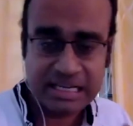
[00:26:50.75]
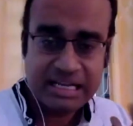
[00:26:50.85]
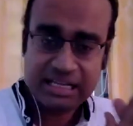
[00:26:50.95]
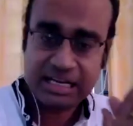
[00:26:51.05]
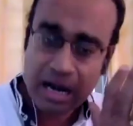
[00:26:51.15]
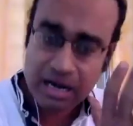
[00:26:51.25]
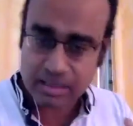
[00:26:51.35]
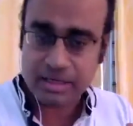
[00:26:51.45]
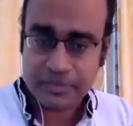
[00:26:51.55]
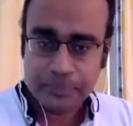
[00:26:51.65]
That
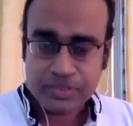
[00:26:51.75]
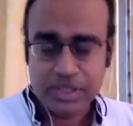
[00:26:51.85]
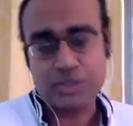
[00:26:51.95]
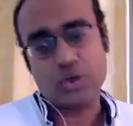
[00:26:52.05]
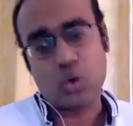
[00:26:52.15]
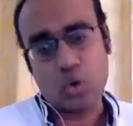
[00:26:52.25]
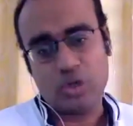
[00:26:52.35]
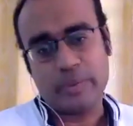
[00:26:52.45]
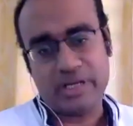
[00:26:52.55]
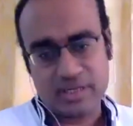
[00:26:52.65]
100 is your owned
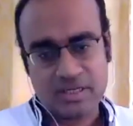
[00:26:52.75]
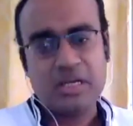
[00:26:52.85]
media.